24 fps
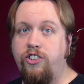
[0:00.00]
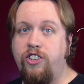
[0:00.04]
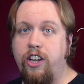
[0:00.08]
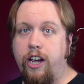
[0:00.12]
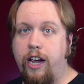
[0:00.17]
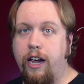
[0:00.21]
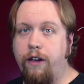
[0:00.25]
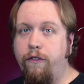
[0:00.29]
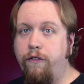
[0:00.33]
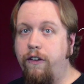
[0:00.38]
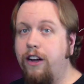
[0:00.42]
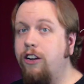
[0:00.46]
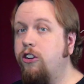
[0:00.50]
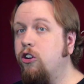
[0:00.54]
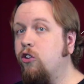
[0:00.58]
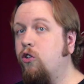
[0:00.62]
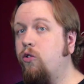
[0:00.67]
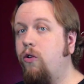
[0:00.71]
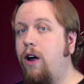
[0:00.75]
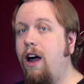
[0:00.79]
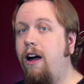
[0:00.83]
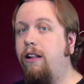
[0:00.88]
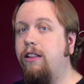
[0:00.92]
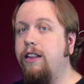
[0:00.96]
cursing,
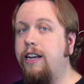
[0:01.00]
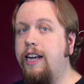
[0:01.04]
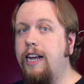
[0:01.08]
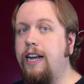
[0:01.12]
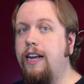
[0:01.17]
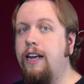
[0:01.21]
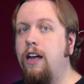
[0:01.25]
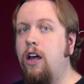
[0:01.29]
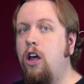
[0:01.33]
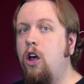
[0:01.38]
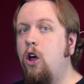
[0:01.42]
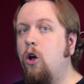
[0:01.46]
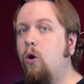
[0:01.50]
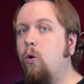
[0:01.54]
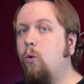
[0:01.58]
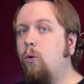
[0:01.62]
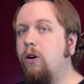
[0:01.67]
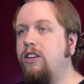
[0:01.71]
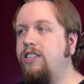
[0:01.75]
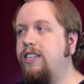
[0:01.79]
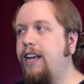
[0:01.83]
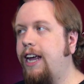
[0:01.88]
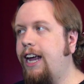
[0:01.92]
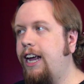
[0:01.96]
Victor Crowley
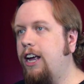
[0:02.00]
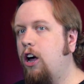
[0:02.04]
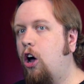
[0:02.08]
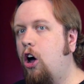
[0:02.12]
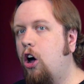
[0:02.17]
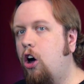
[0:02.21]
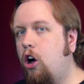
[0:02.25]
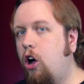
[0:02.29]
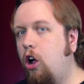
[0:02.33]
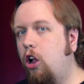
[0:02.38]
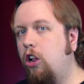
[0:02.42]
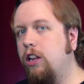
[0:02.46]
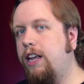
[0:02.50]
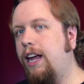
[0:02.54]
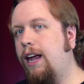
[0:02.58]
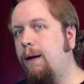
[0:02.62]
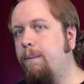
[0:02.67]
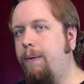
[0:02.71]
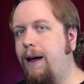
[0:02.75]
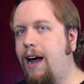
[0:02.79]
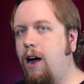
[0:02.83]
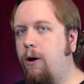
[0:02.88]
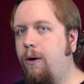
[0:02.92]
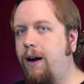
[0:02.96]
was a
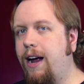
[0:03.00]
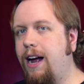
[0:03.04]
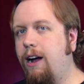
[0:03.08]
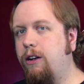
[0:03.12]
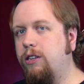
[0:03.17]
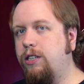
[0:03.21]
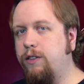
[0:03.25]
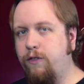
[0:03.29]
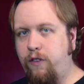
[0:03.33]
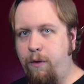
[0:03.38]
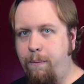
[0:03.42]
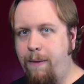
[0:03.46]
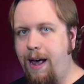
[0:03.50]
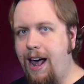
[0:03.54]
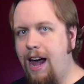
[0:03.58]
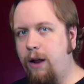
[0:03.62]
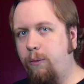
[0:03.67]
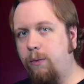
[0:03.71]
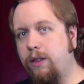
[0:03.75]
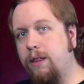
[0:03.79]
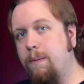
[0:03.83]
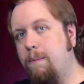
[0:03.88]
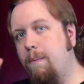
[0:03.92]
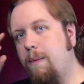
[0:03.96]
hulking powerhouse of a
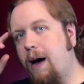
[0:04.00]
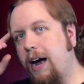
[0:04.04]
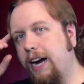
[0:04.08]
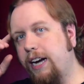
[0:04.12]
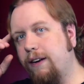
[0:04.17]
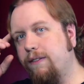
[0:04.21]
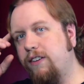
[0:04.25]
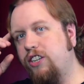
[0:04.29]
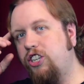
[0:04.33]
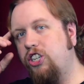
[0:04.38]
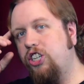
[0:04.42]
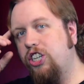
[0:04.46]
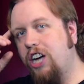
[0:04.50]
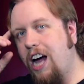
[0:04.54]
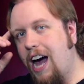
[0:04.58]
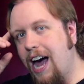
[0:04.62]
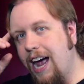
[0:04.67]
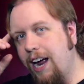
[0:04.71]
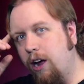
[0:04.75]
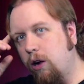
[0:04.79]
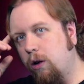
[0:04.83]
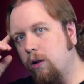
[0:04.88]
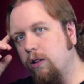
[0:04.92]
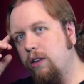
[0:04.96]
man with the mind of a
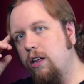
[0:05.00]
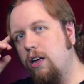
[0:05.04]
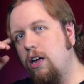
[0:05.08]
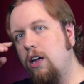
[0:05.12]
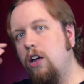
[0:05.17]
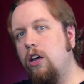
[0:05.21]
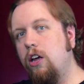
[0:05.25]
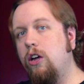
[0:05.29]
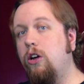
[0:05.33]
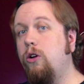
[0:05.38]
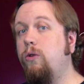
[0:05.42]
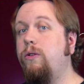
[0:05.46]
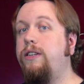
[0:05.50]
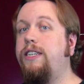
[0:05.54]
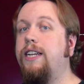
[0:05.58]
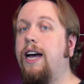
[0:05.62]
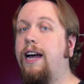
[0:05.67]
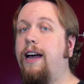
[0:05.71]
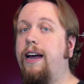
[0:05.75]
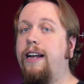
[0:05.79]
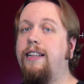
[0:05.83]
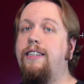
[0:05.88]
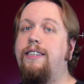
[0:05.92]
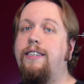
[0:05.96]
child
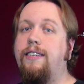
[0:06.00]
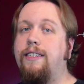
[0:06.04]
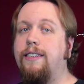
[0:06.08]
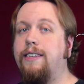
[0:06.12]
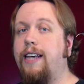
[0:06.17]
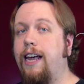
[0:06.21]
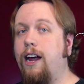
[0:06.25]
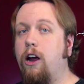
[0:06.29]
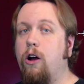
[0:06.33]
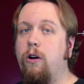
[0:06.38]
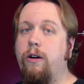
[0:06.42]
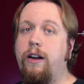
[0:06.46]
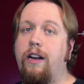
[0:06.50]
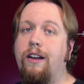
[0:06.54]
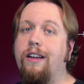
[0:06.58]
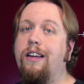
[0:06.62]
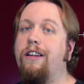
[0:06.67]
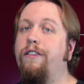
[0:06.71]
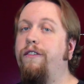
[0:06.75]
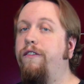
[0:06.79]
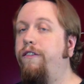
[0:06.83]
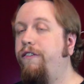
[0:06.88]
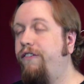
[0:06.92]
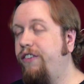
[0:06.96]
who died
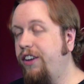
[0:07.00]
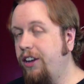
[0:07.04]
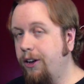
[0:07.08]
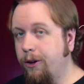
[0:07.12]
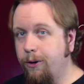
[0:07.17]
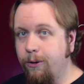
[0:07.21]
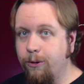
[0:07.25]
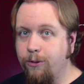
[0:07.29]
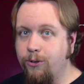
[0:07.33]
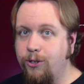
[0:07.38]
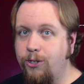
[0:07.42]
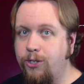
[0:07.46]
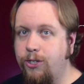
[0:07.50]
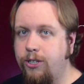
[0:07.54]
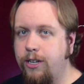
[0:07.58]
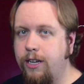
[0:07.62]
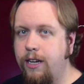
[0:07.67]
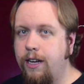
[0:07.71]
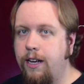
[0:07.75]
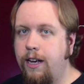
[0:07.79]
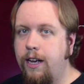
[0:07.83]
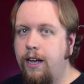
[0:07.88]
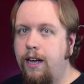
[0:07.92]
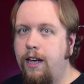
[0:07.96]
scared and
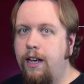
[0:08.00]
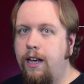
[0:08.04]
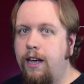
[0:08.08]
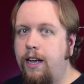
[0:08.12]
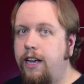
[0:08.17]
confused